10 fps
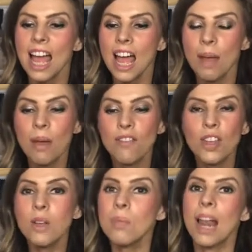a
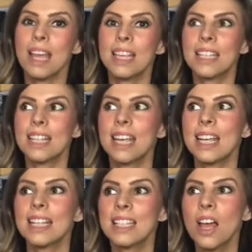few
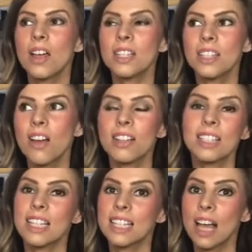places are starting
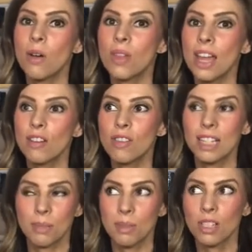to sell their
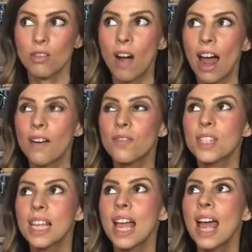Christmas crafts,